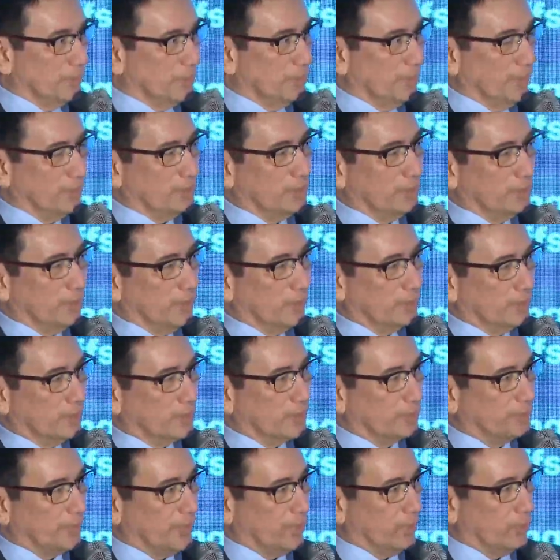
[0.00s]
in the
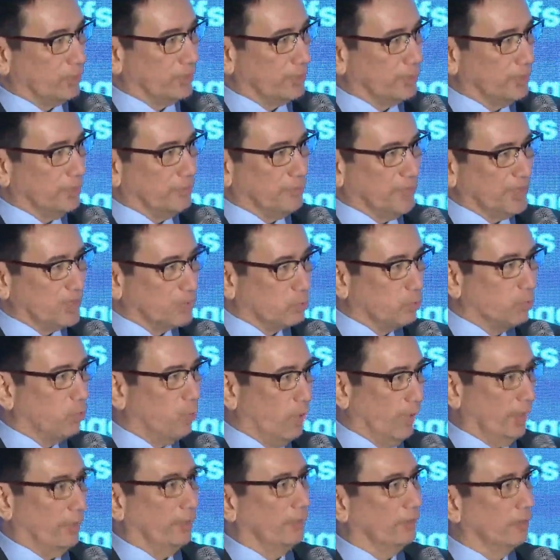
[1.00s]
1800s, priority means
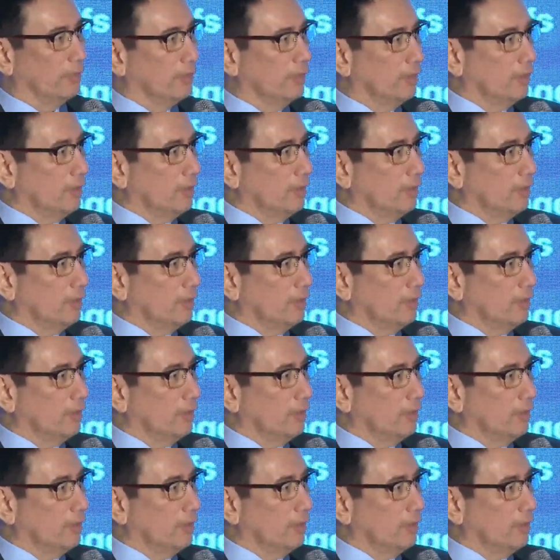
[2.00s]
one.